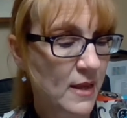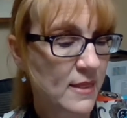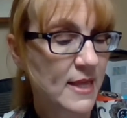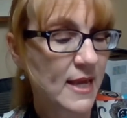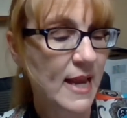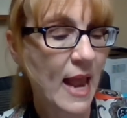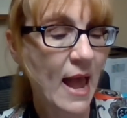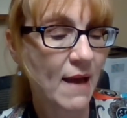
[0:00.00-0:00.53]

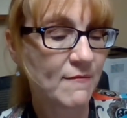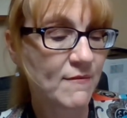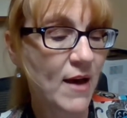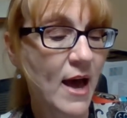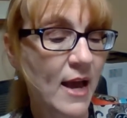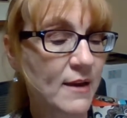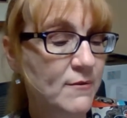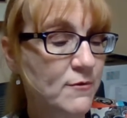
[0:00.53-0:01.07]
that have
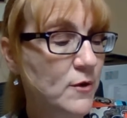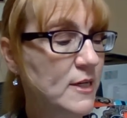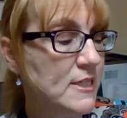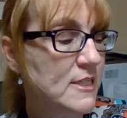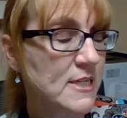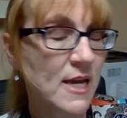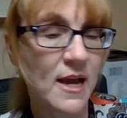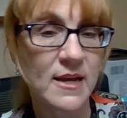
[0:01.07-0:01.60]
ivory
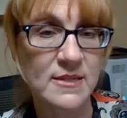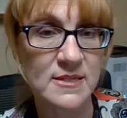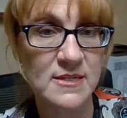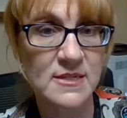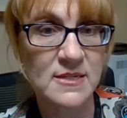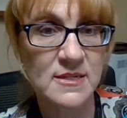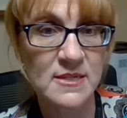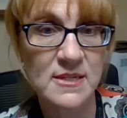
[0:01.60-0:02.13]

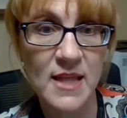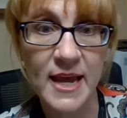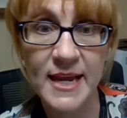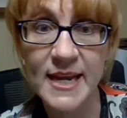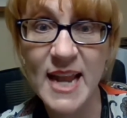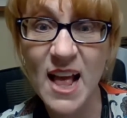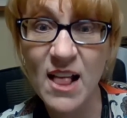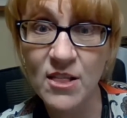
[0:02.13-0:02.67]
tusks
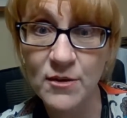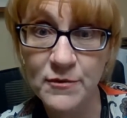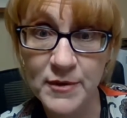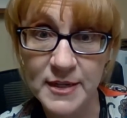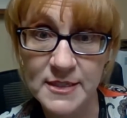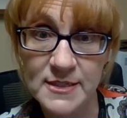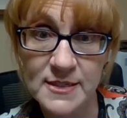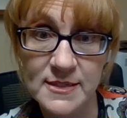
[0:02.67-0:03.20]
like an
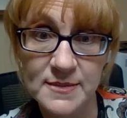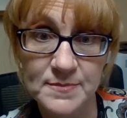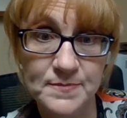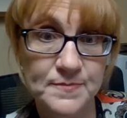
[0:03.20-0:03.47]
elephant's.